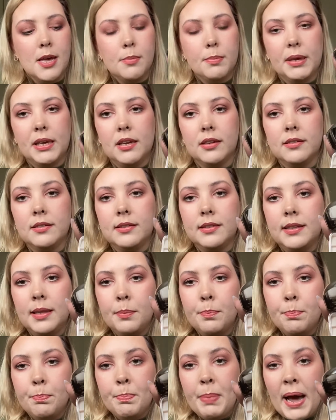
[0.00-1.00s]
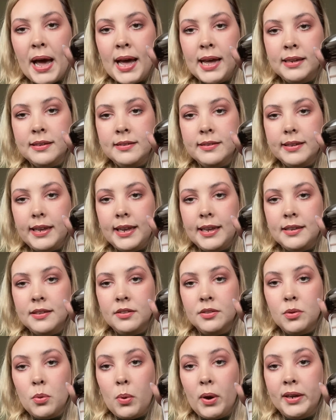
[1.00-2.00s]
because the band
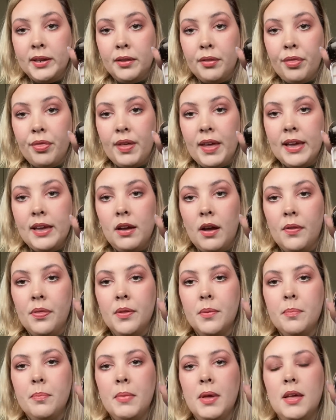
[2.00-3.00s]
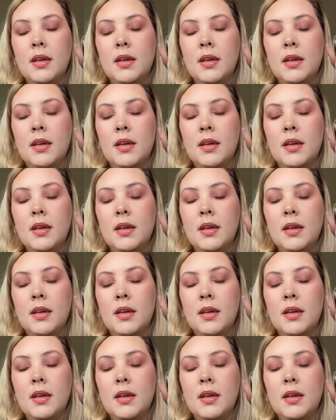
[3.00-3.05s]
is quite thick on them,